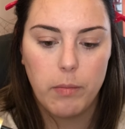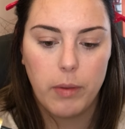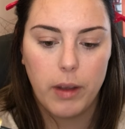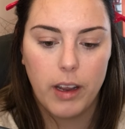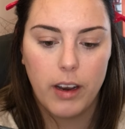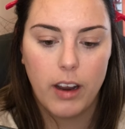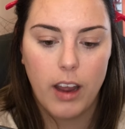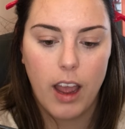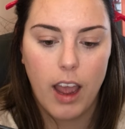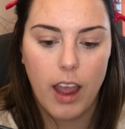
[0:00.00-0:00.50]

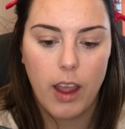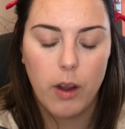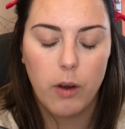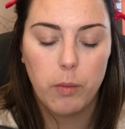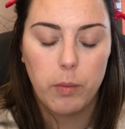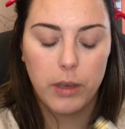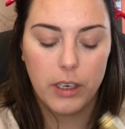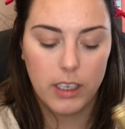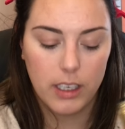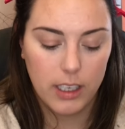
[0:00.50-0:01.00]
but I
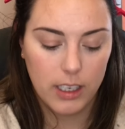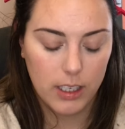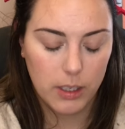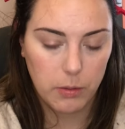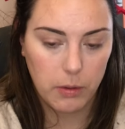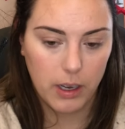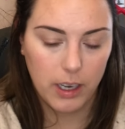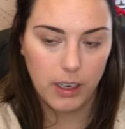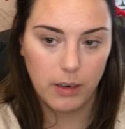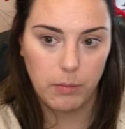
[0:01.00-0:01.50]
opened this
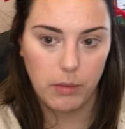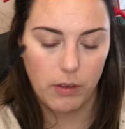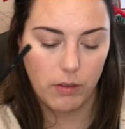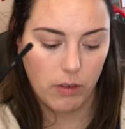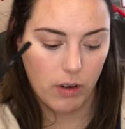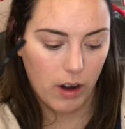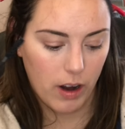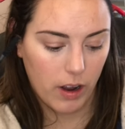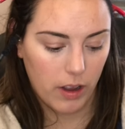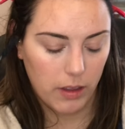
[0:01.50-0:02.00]
one
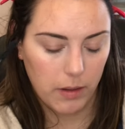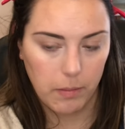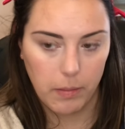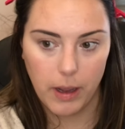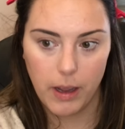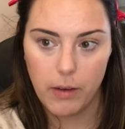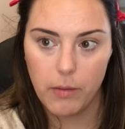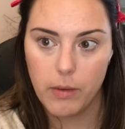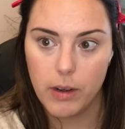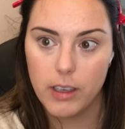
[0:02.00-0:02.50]
before I got the
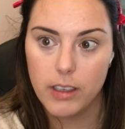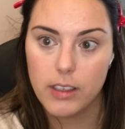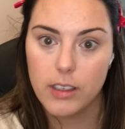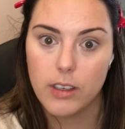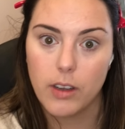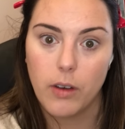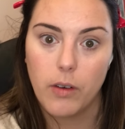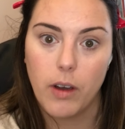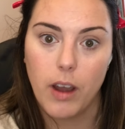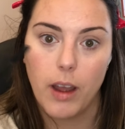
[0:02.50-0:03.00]
Bite one,
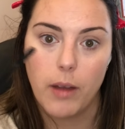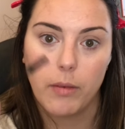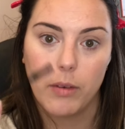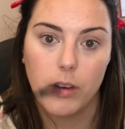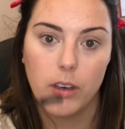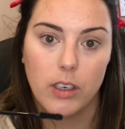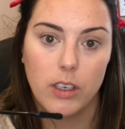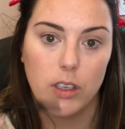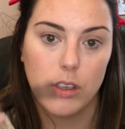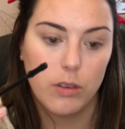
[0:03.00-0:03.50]
so I'm
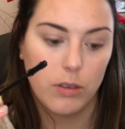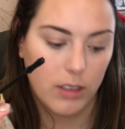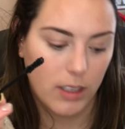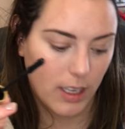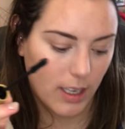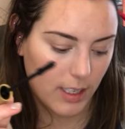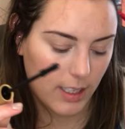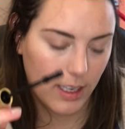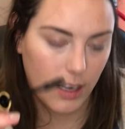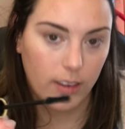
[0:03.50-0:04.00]
going to use this.